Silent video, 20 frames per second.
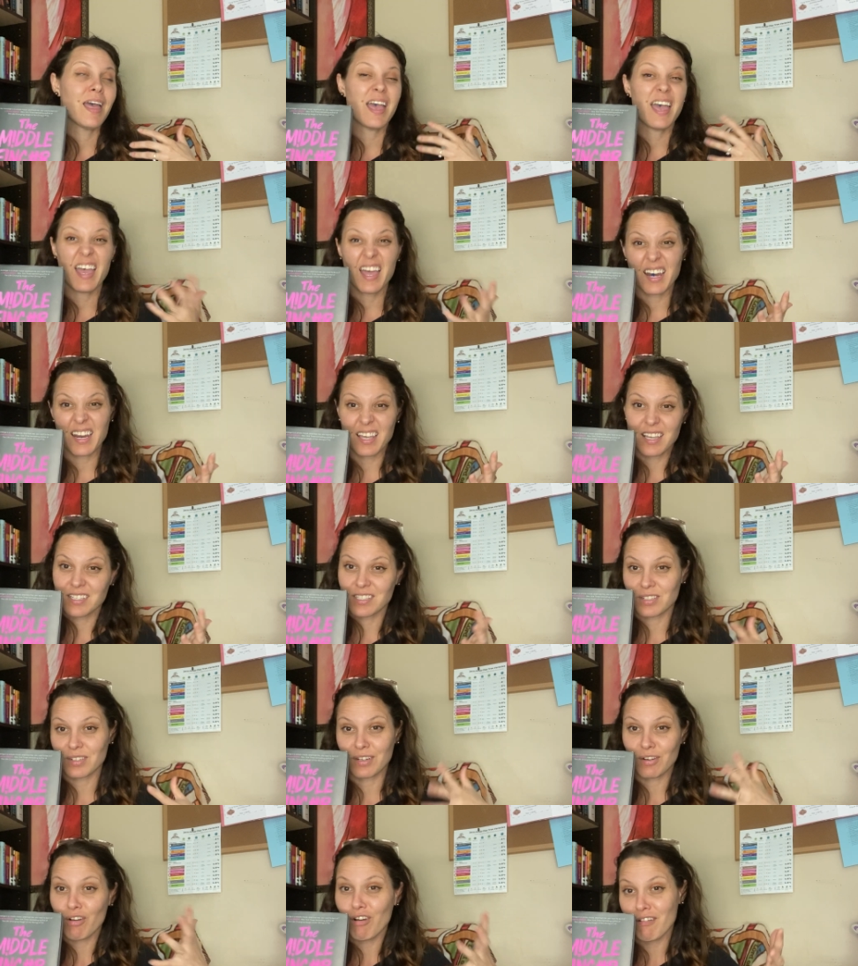and
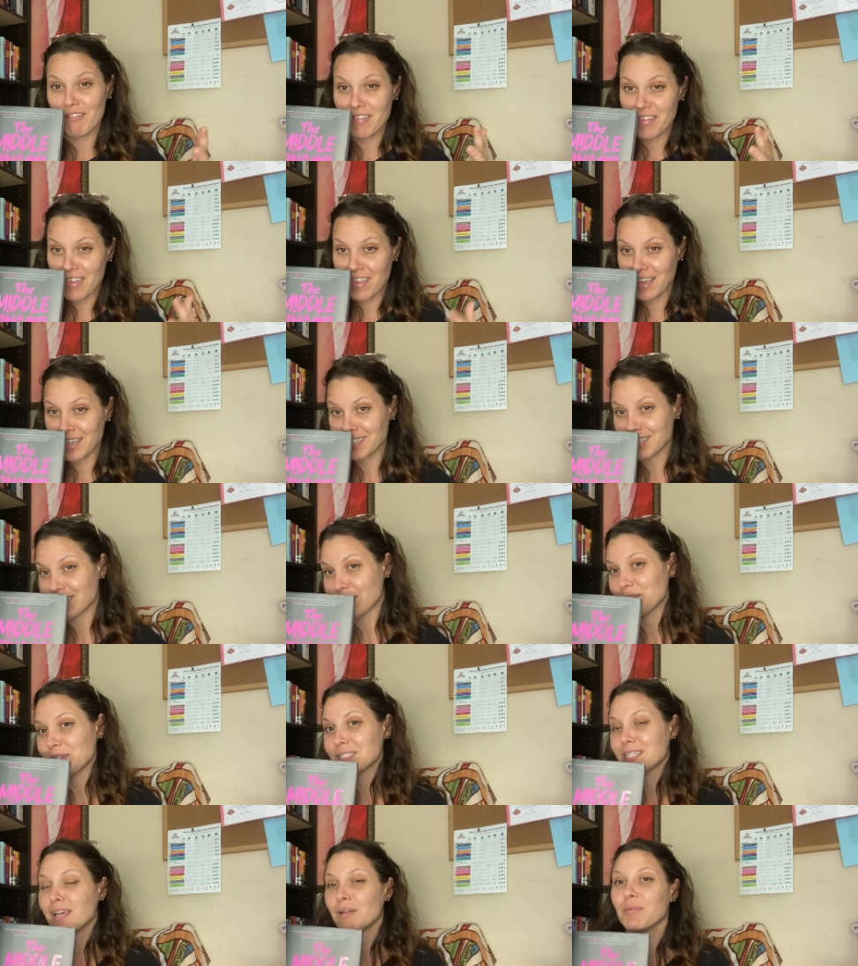Easter and all the things that we
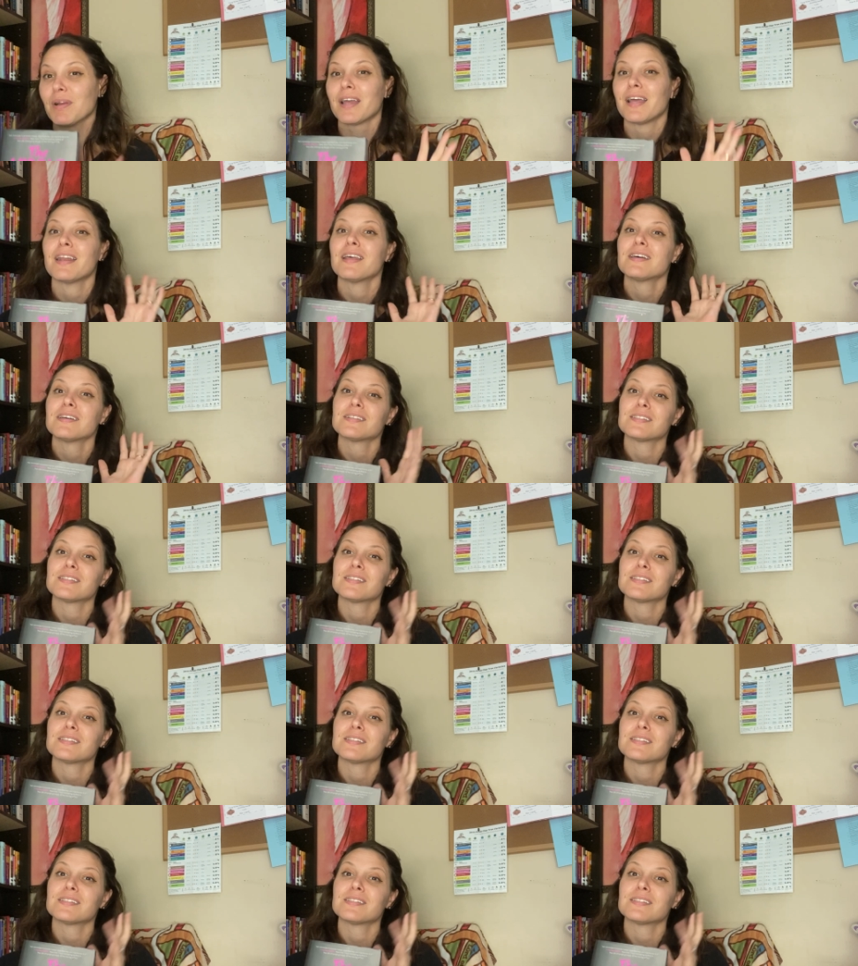celebrate.